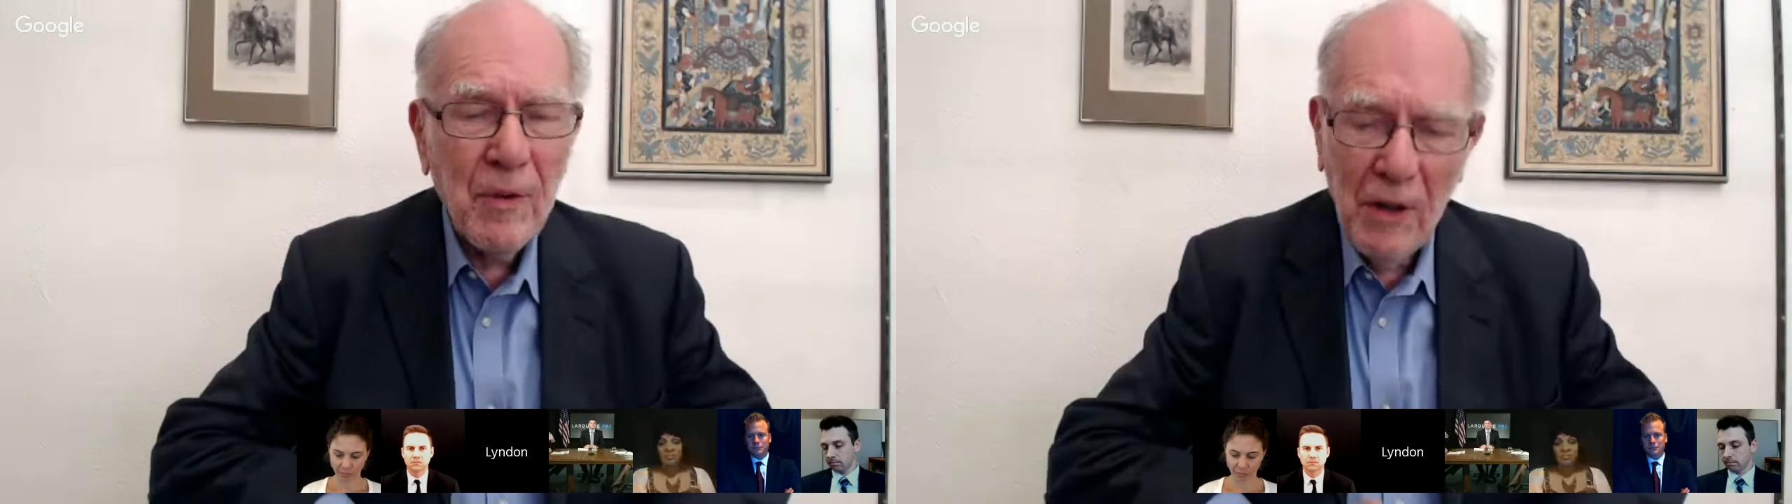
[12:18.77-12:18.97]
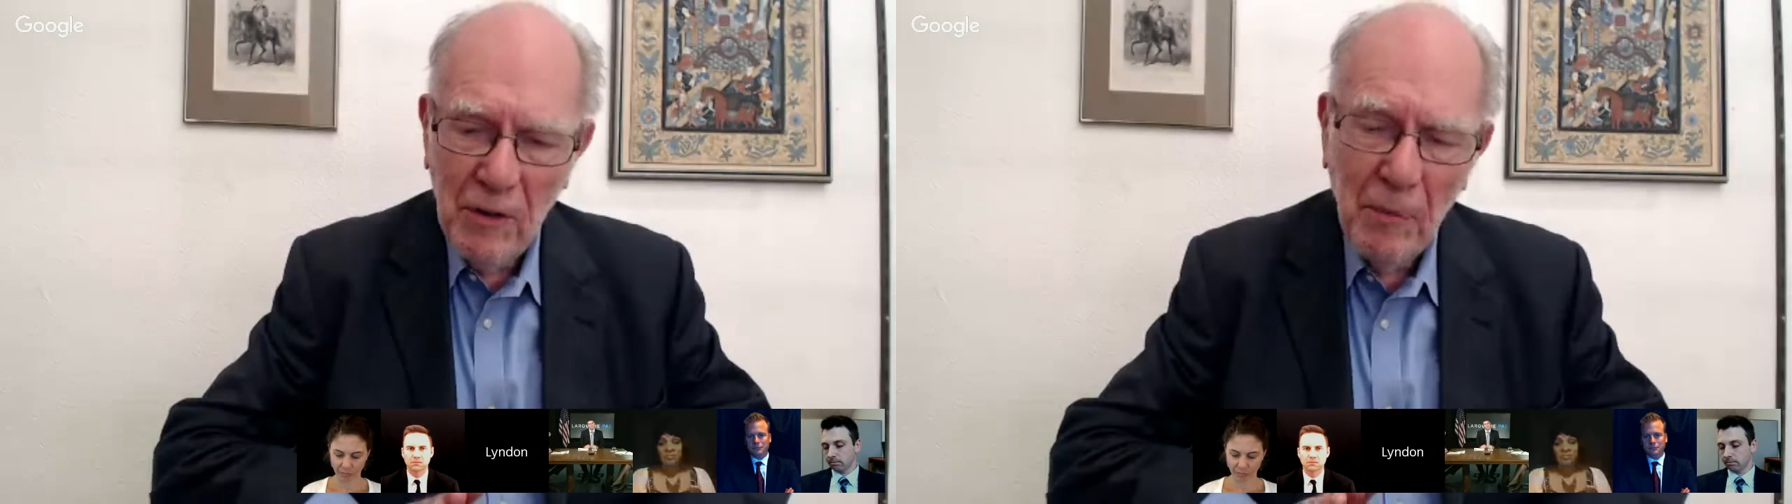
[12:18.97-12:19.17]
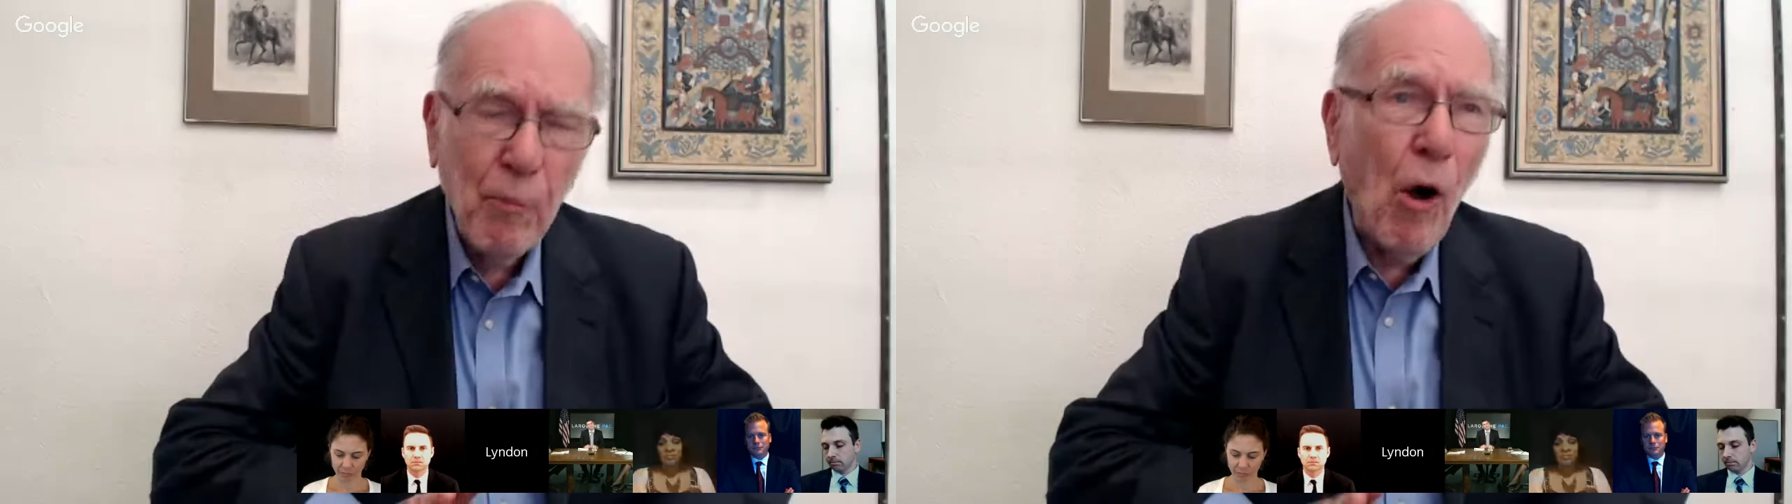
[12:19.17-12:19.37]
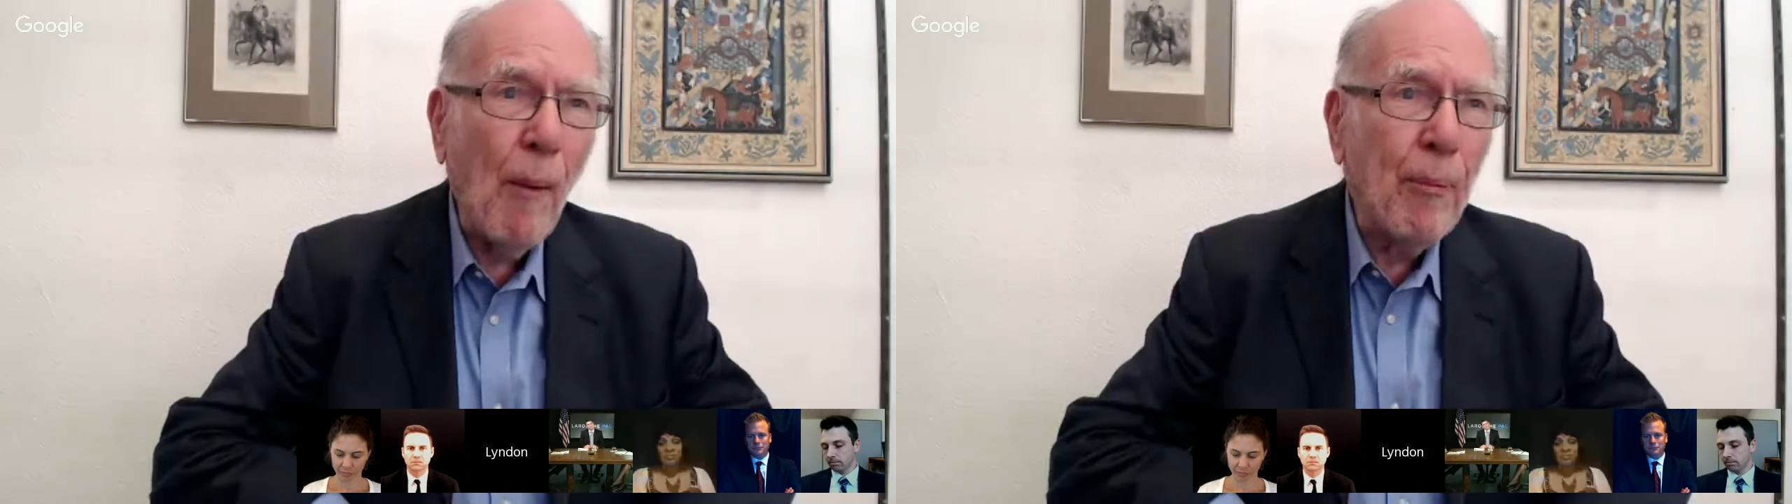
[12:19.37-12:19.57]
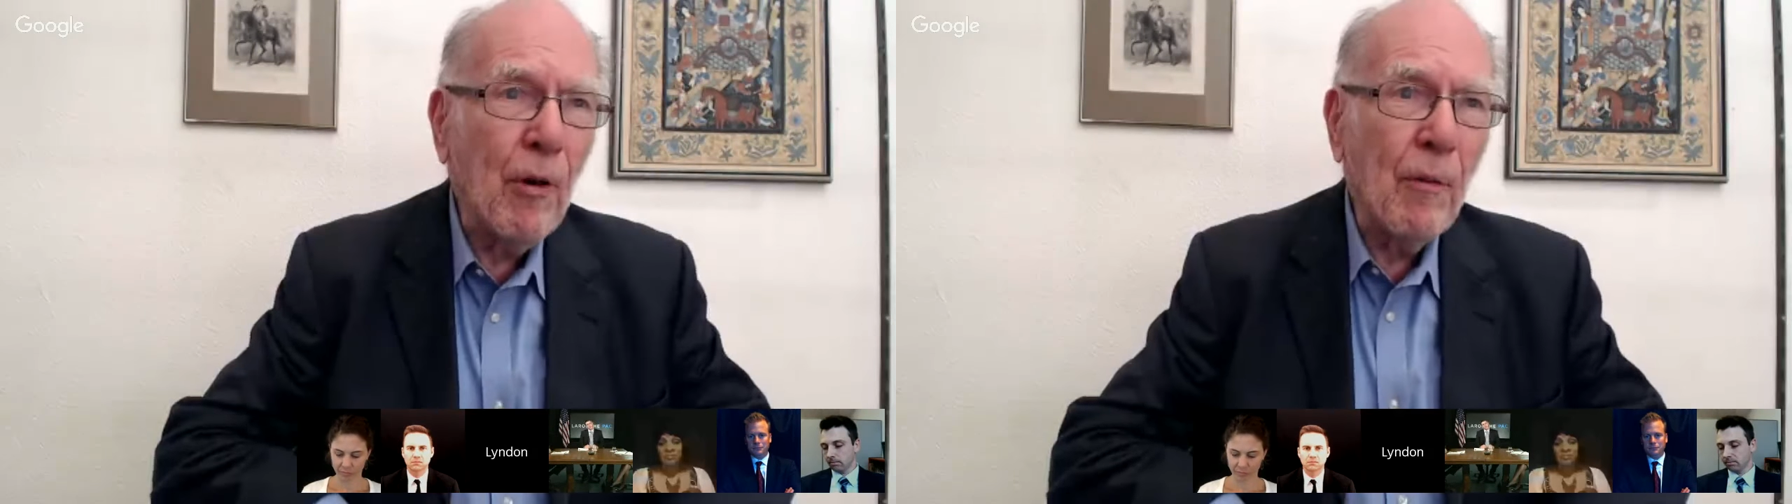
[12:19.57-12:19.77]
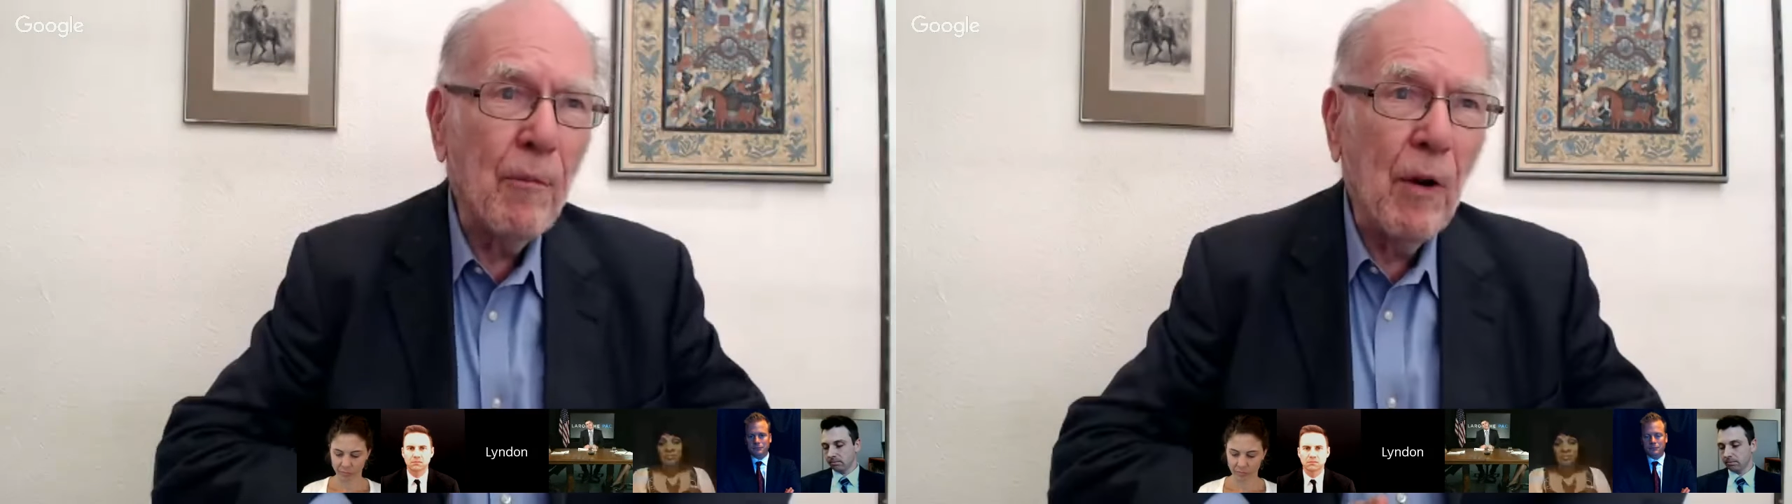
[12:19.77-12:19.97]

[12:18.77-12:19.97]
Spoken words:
is the popular